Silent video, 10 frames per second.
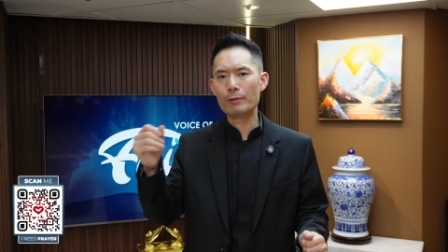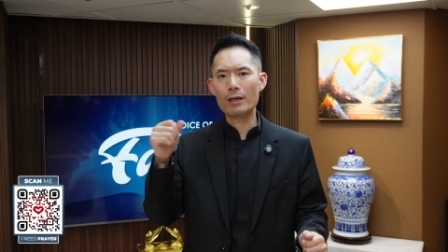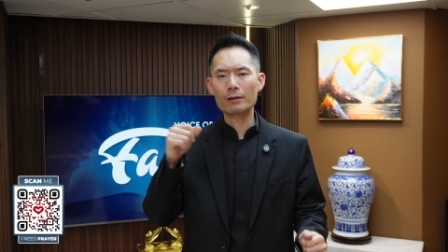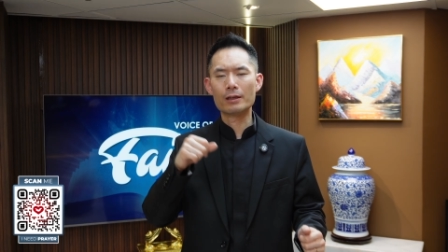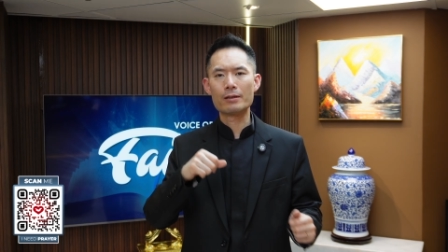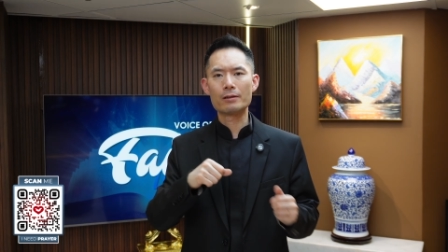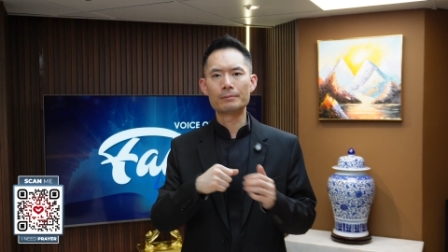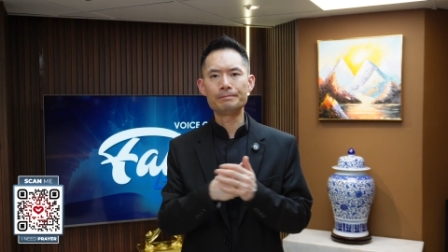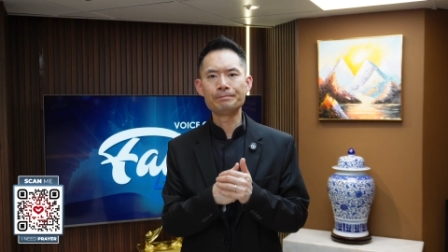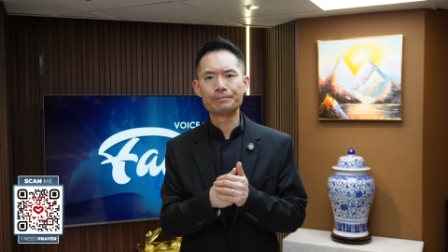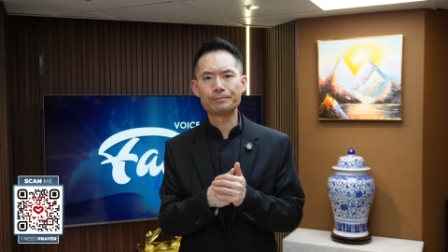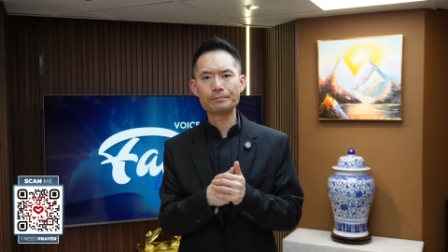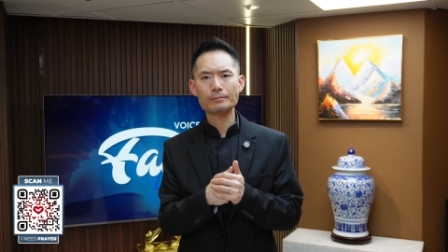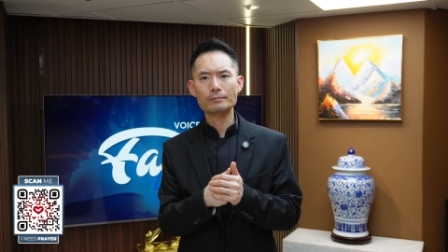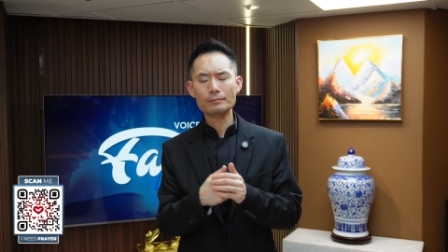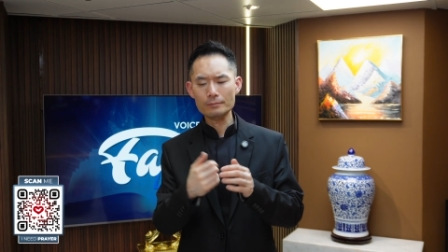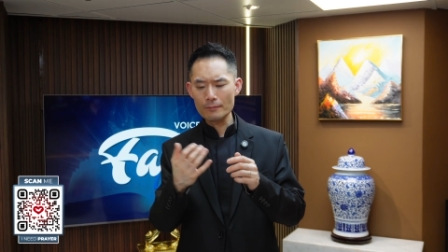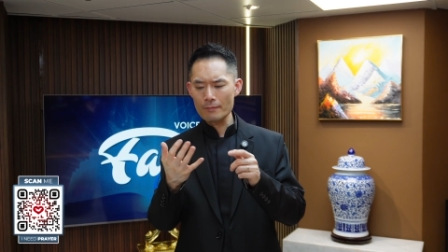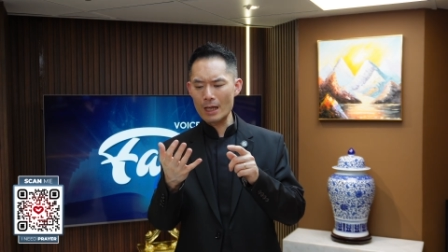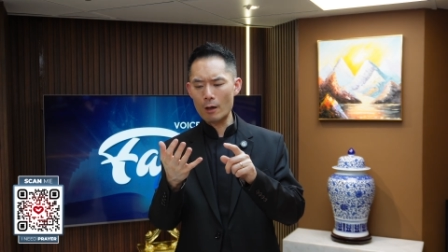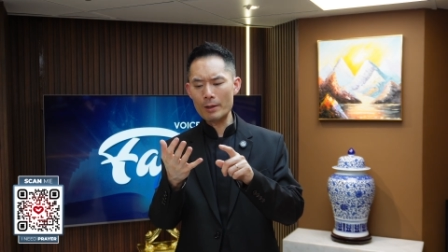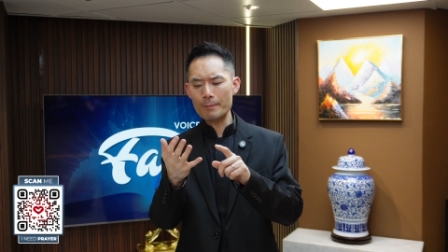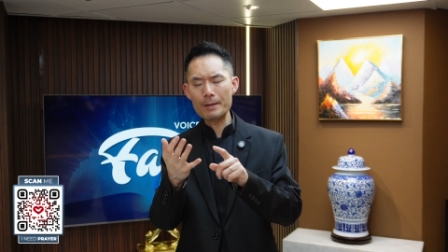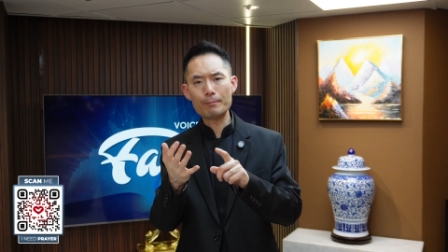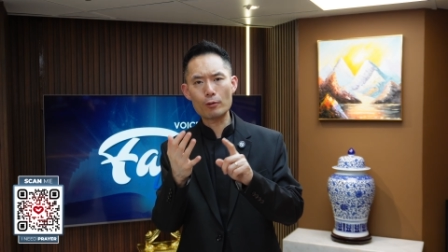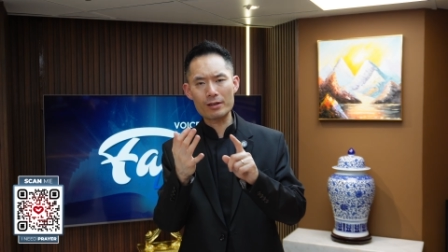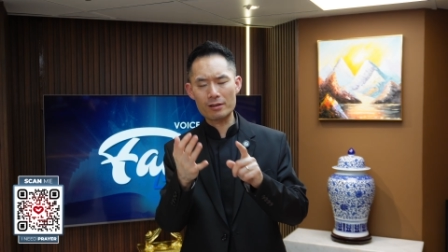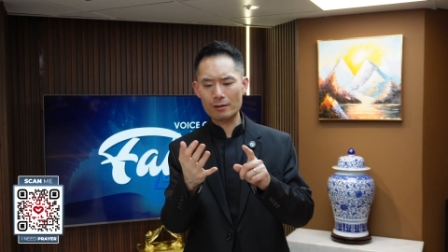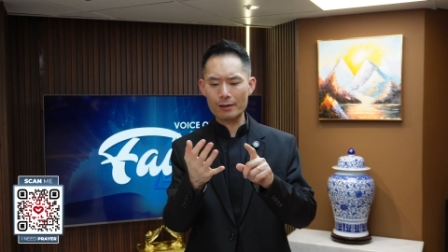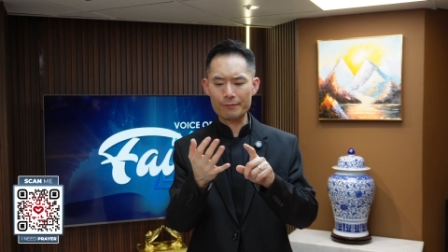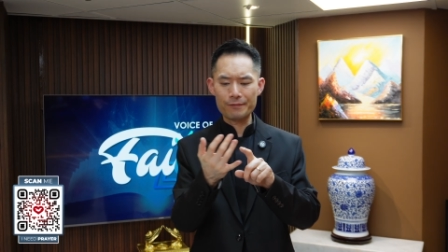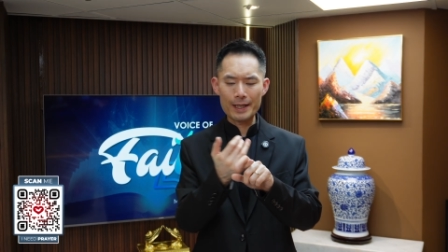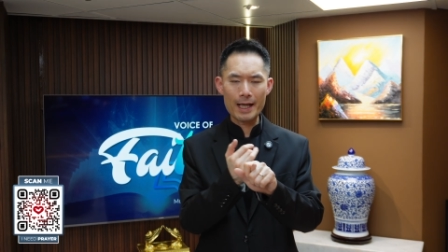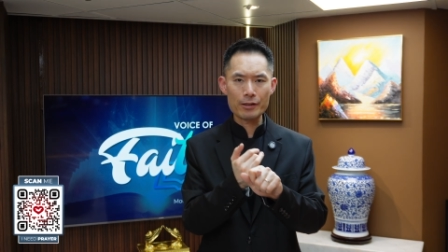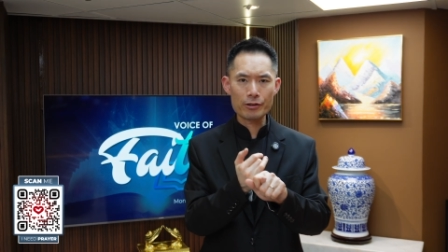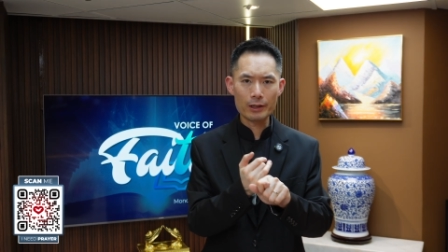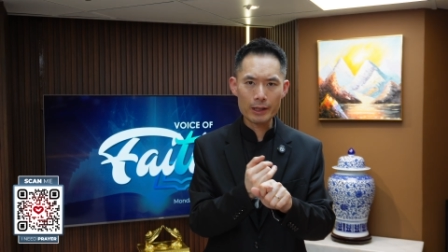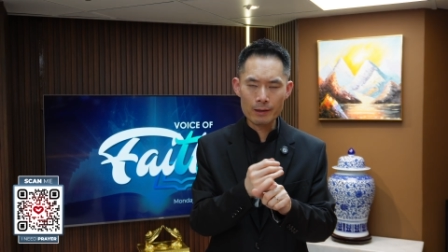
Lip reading: others. How many people are stuck financially?